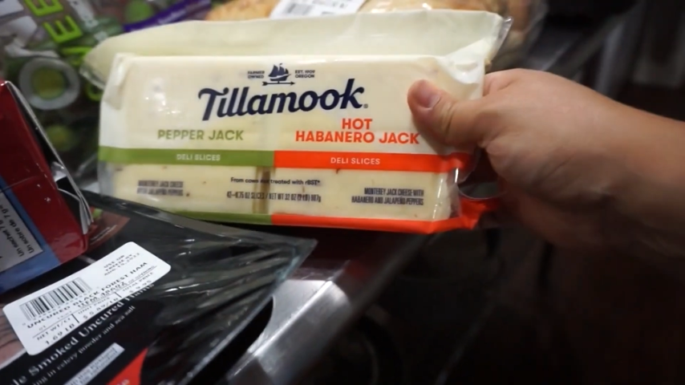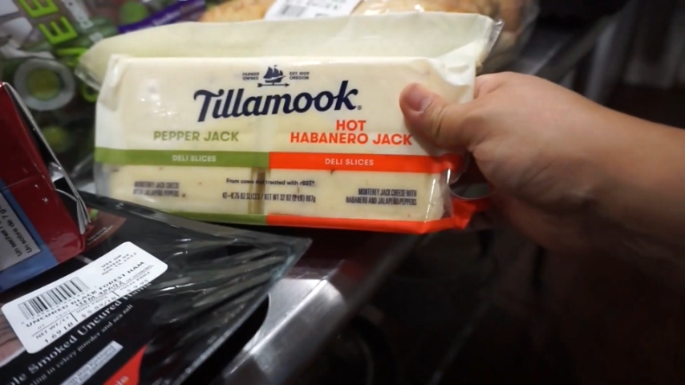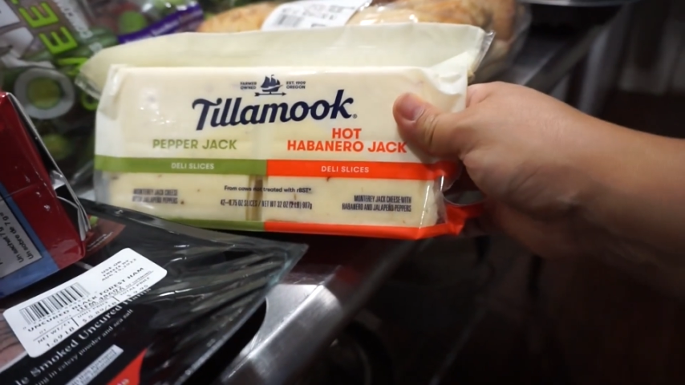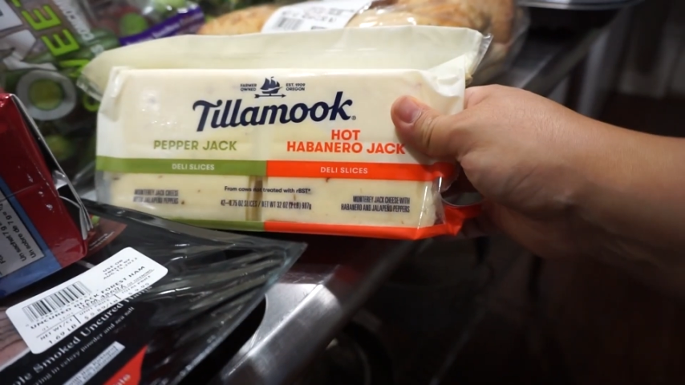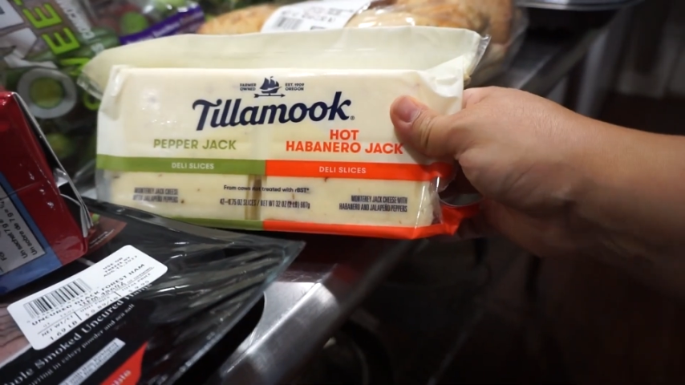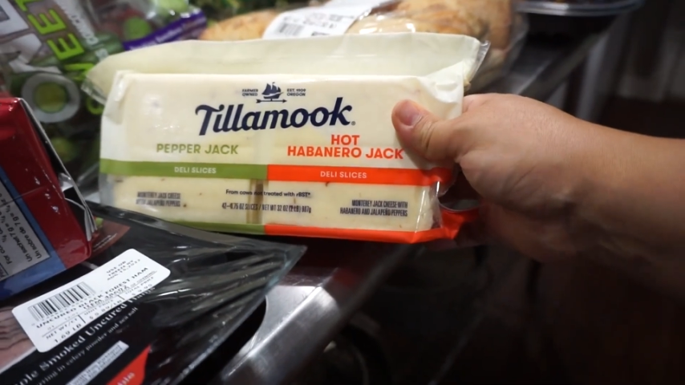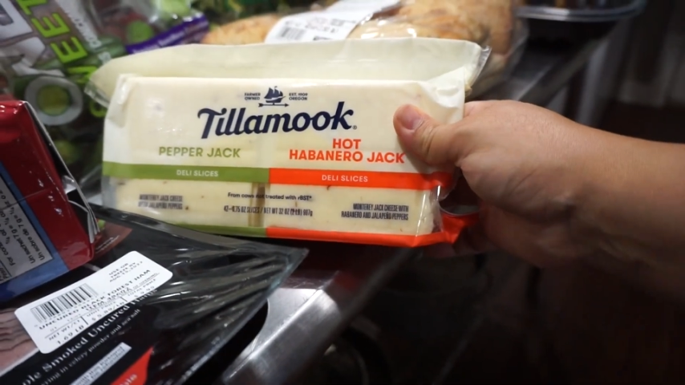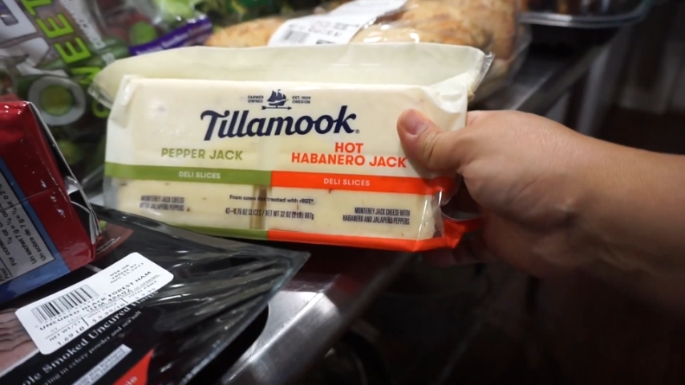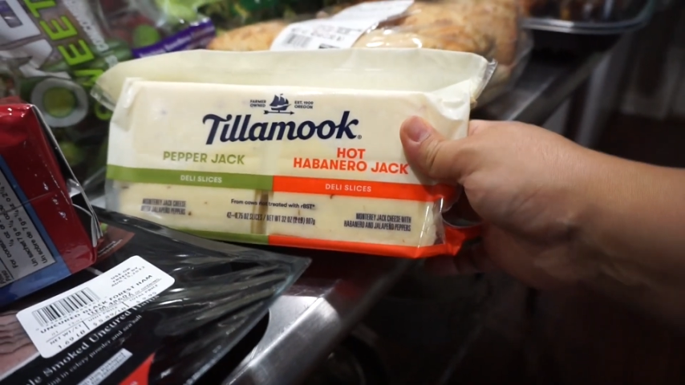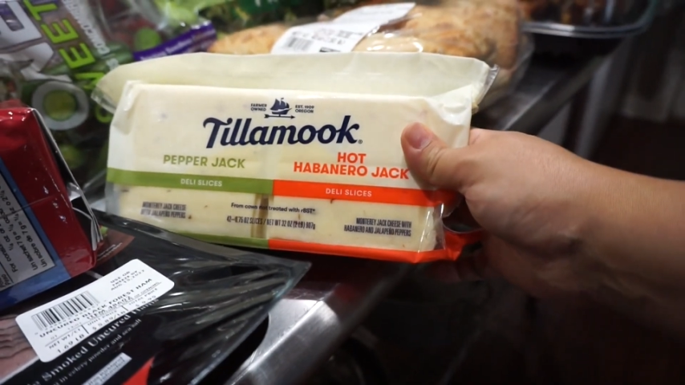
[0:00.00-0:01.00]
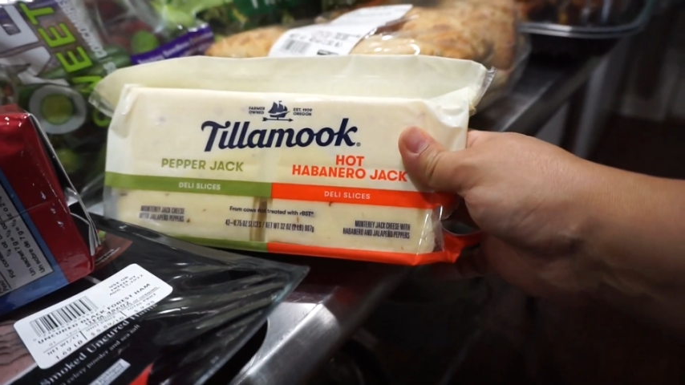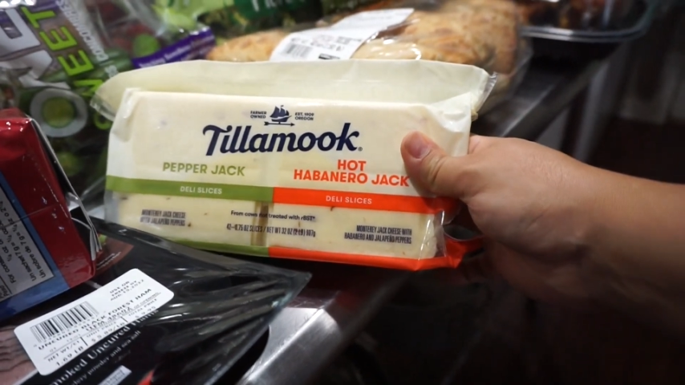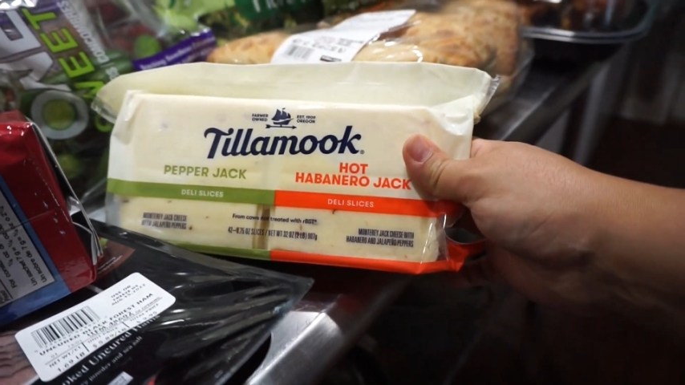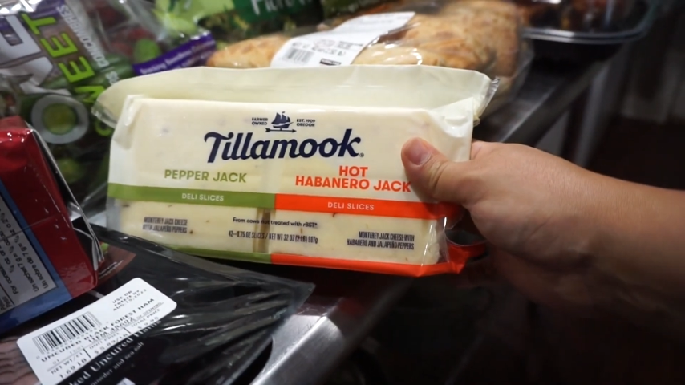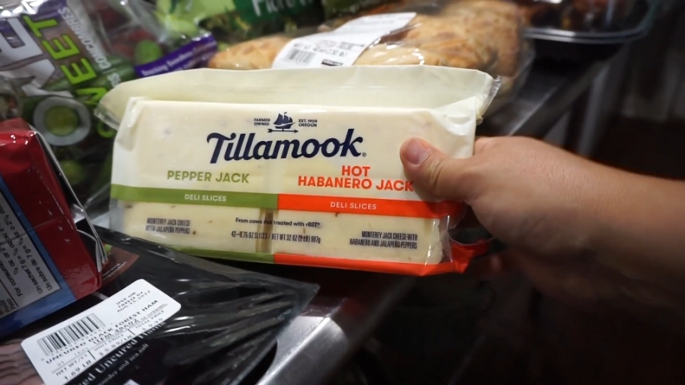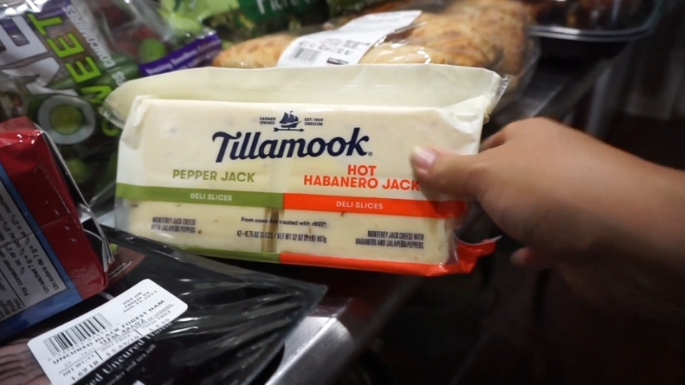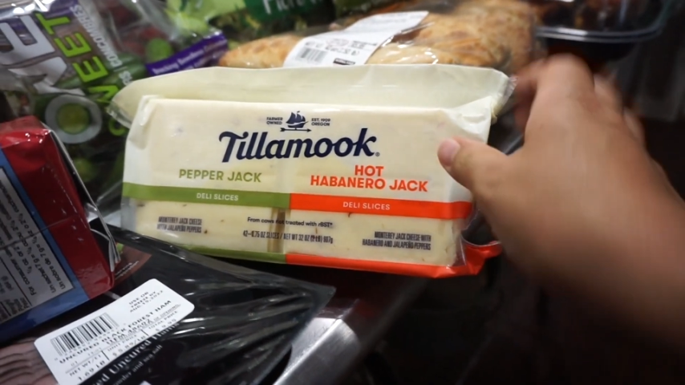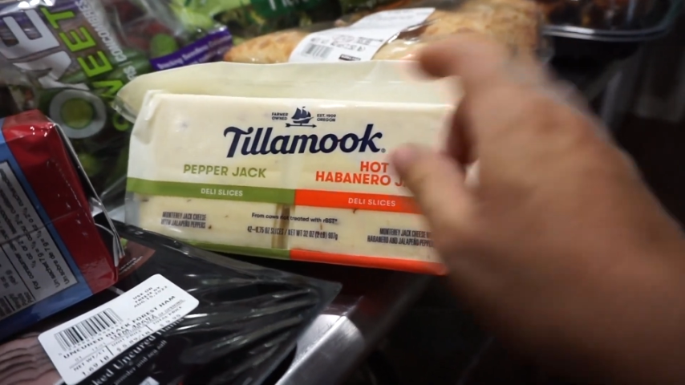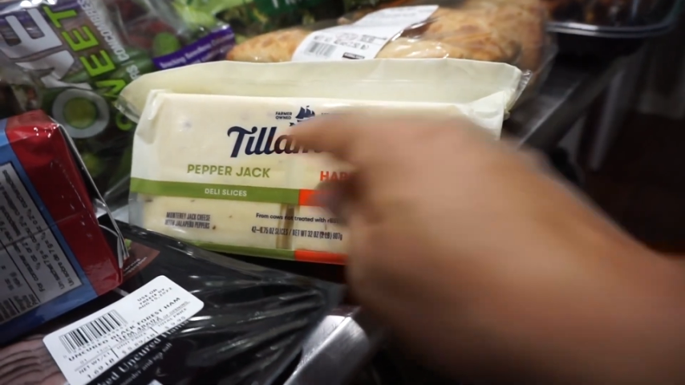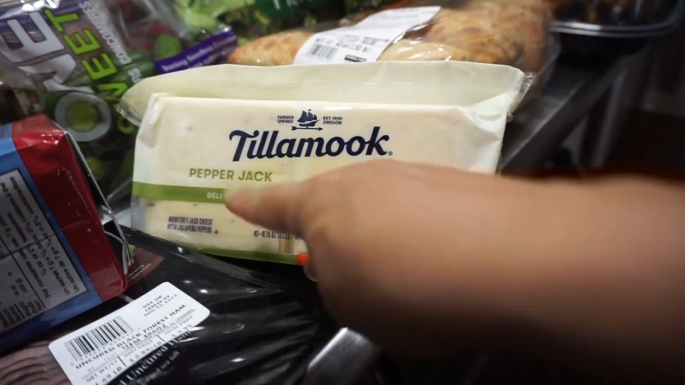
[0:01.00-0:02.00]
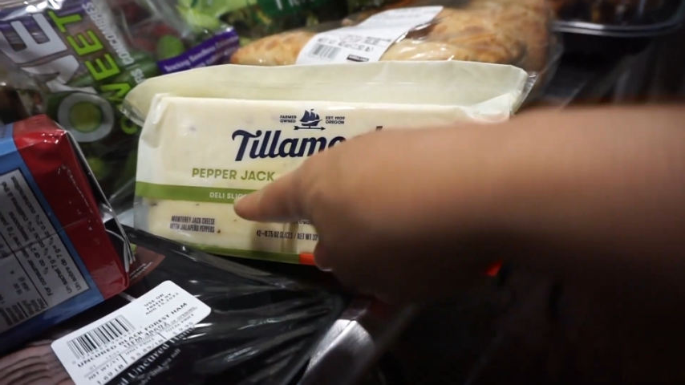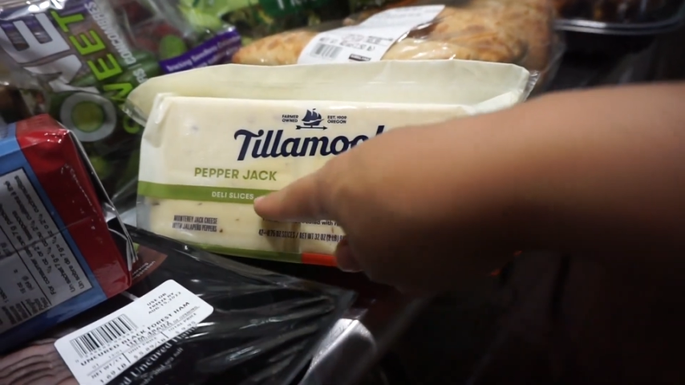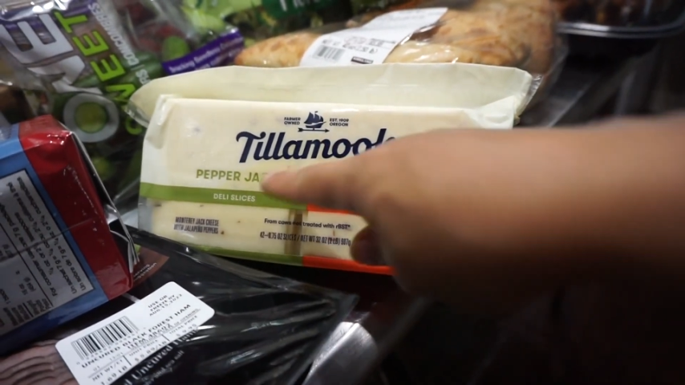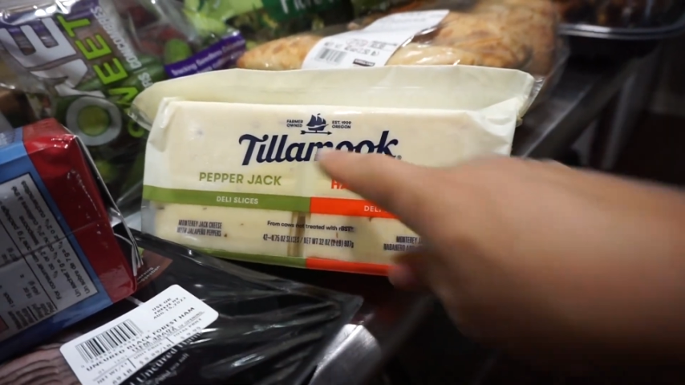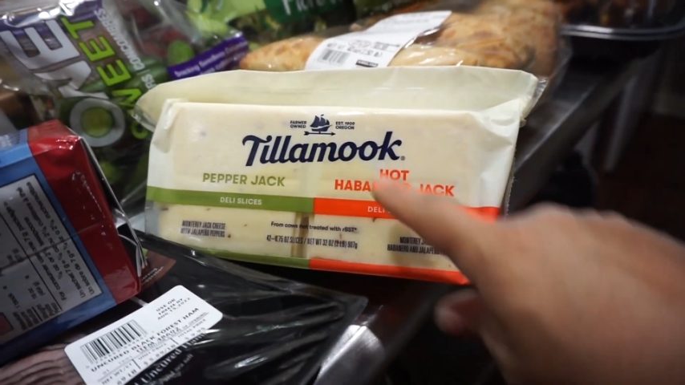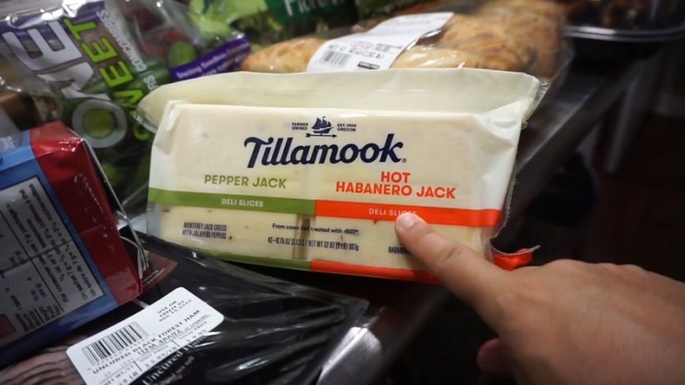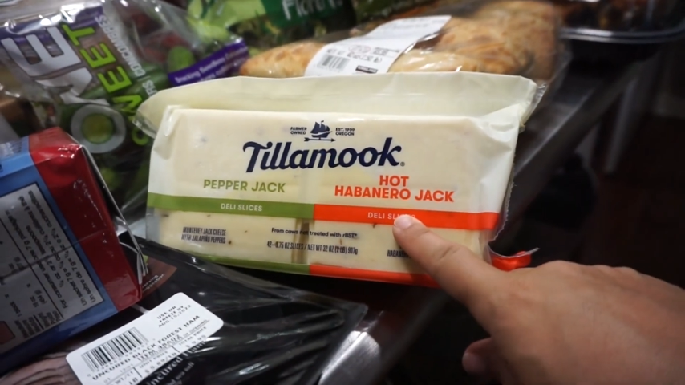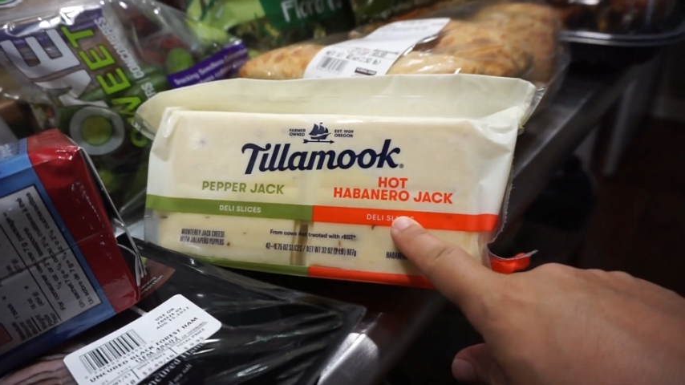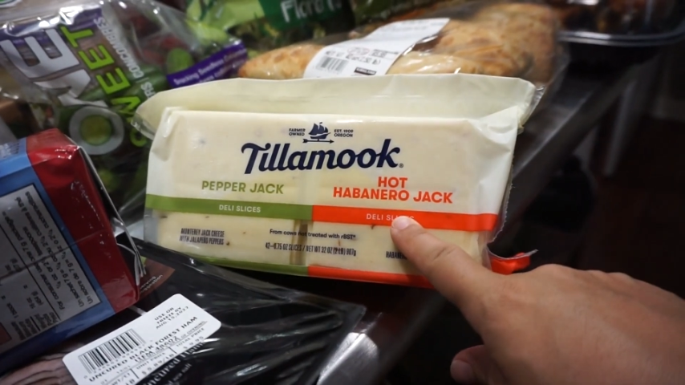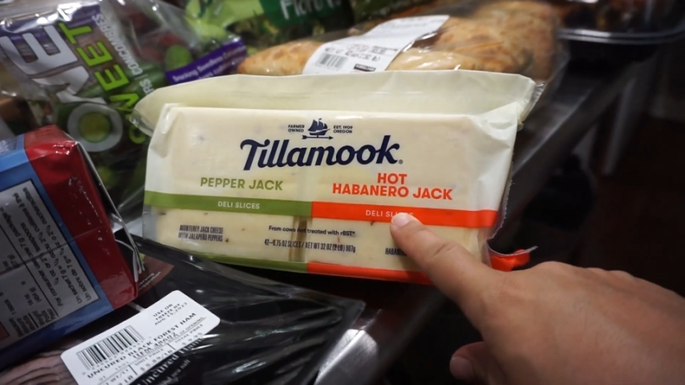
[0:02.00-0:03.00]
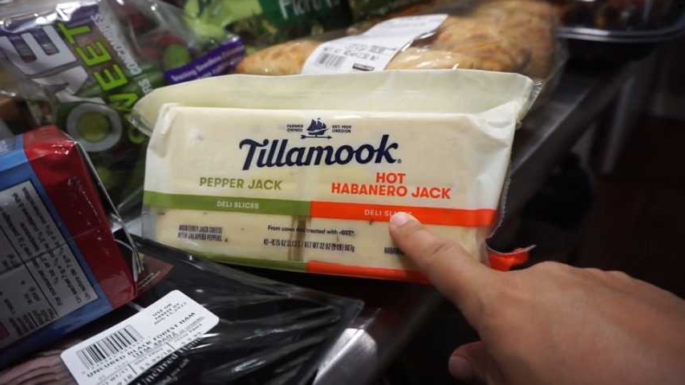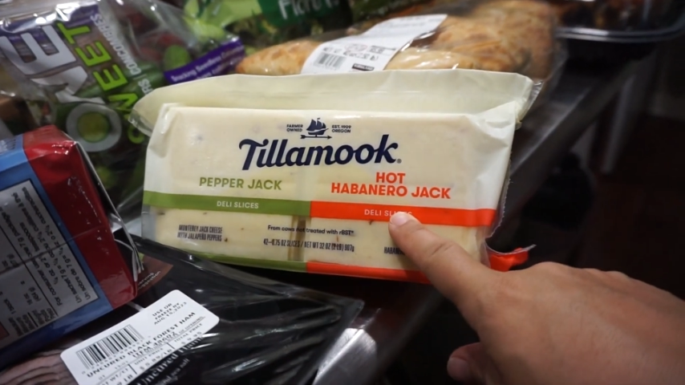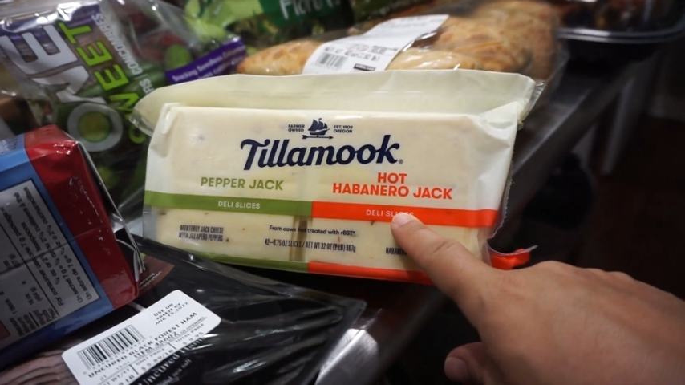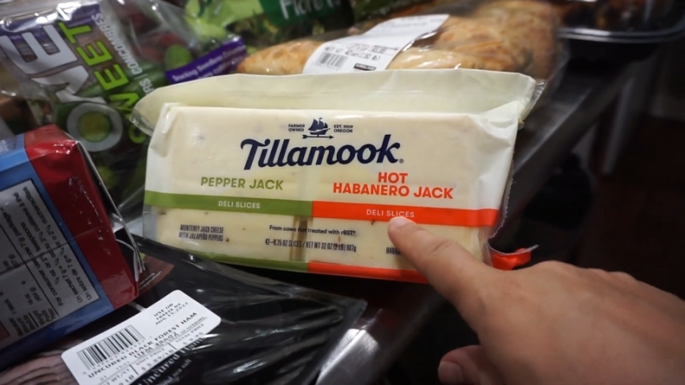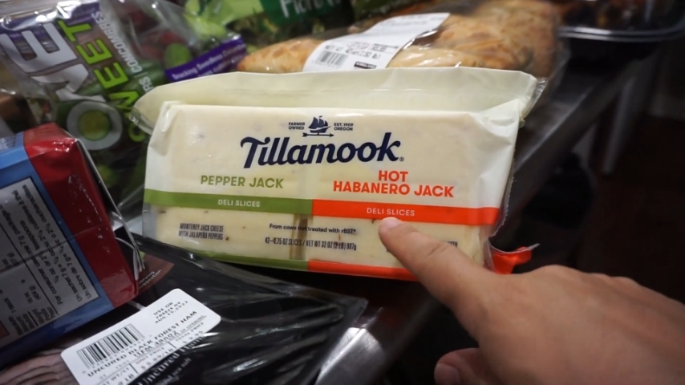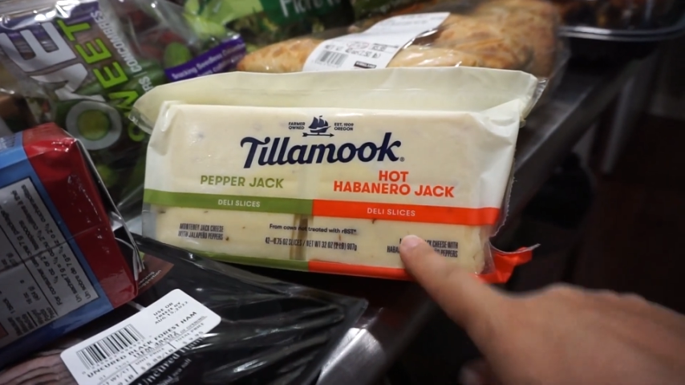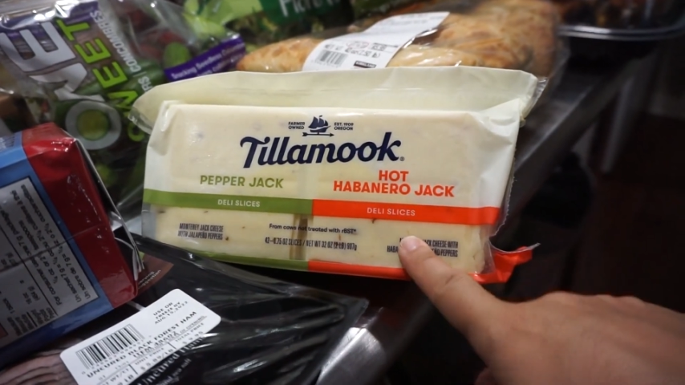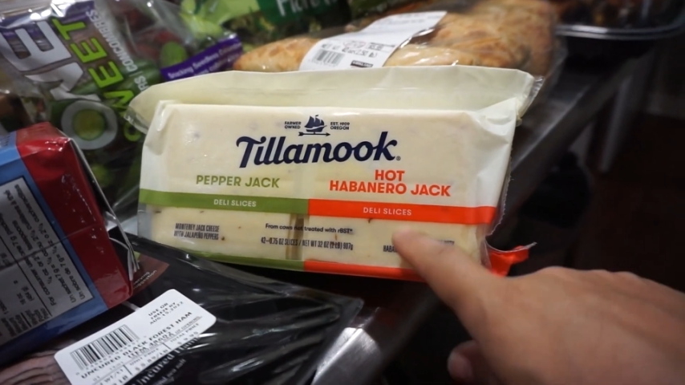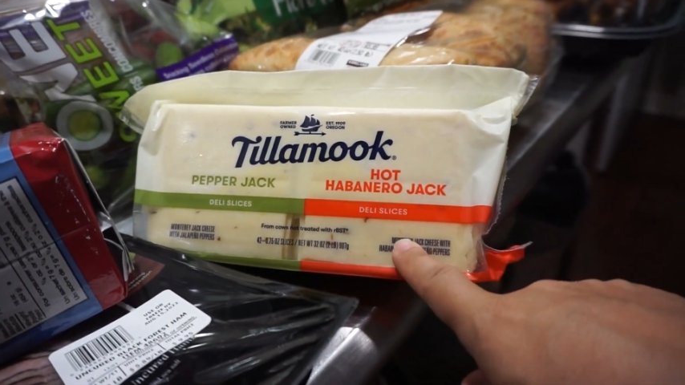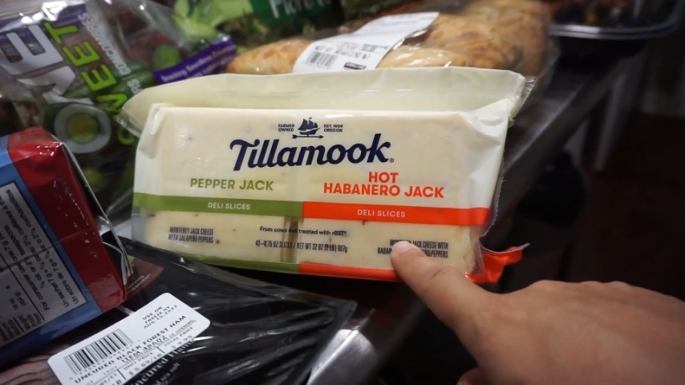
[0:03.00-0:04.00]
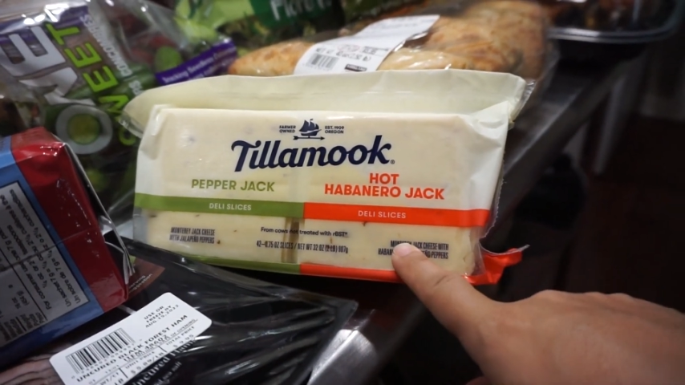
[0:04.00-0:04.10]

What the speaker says: [unreadable: no face in view]